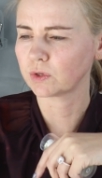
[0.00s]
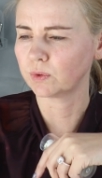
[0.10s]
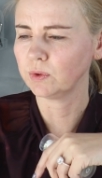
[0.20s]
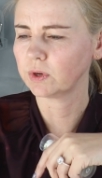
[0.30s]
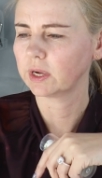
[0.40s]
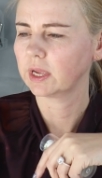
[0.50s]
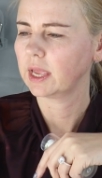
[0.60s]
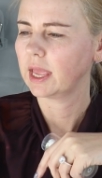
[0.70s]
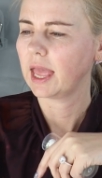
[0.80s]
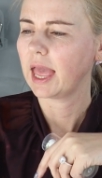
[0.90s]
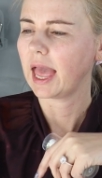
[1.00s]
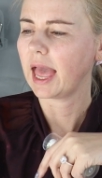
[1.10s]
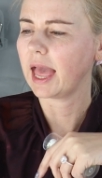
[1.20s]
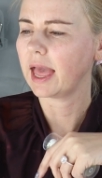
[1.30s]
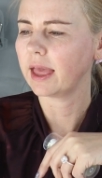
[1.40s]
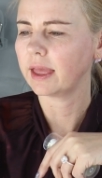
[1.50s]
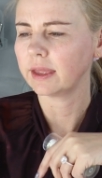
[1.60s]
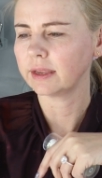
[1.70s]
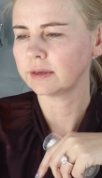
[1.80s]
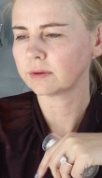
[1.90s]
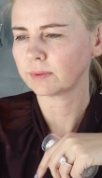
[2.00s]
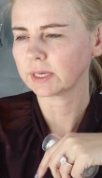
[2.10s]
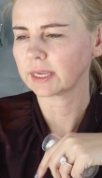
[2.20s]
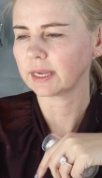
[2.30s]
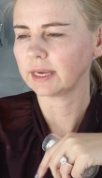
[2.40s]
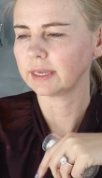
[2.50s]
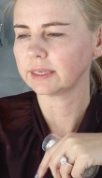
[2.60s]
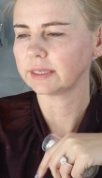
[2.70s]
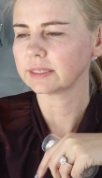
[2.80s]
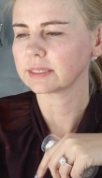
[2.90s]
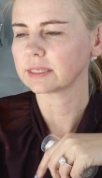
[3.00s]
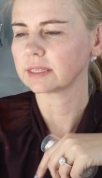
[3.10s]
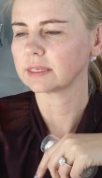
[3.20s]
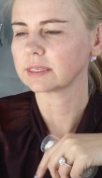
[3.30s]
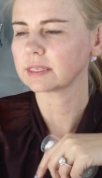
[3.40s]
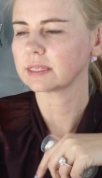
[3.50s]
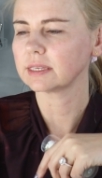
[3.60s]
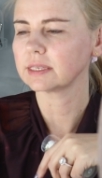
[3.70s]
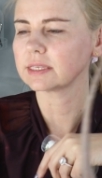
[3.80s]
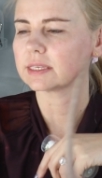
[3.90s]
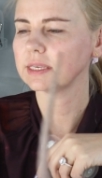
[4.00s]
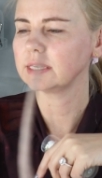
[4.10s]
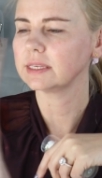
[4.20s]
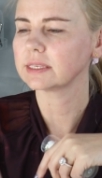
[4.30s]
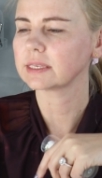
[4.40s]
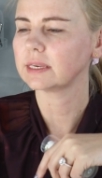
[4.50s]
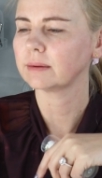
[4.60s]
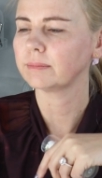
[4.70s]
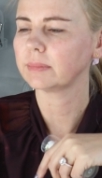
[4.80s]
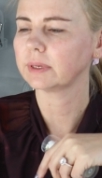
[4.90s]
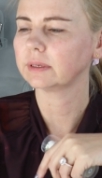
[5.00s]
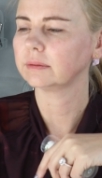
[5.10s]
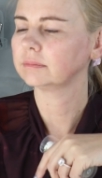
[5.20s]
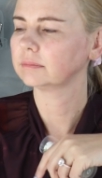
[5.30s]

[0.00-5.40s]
talk. And what color is this? This is number